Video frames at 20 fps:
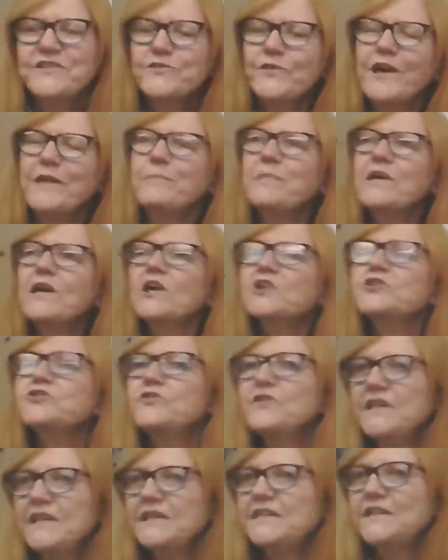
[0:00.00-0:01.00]
great because
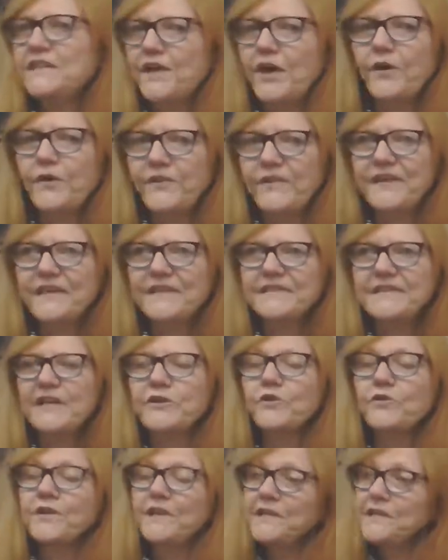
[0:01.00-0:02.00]
you need to know these,
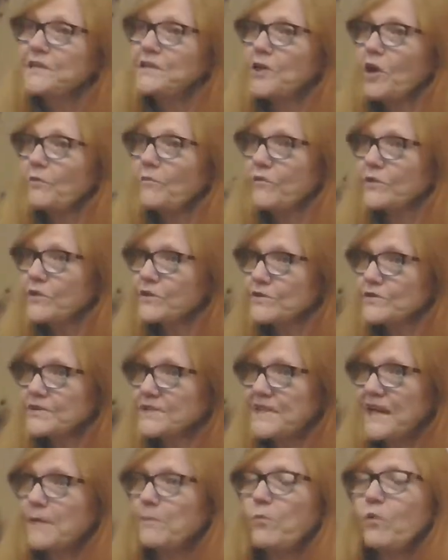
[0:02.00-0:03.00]
and you'll need to know them for your
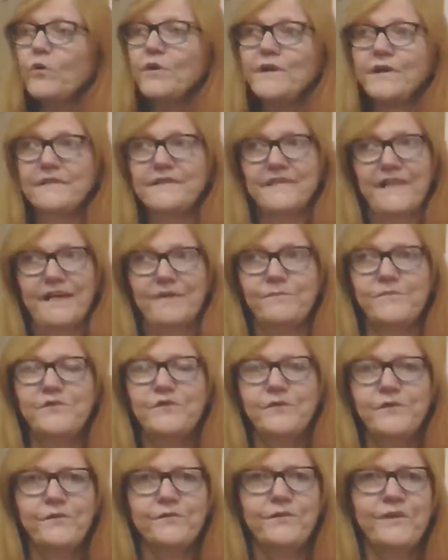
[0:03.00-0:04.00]
state board exam
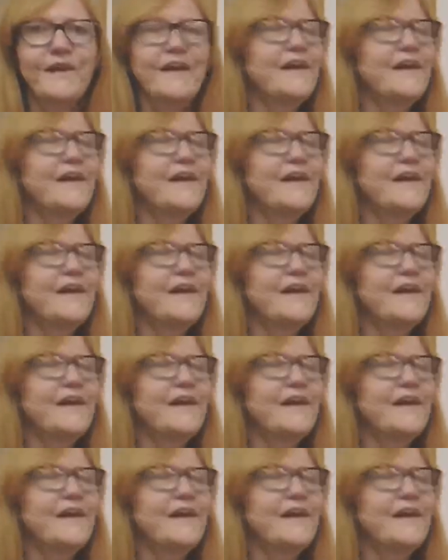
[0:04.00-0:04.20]
too.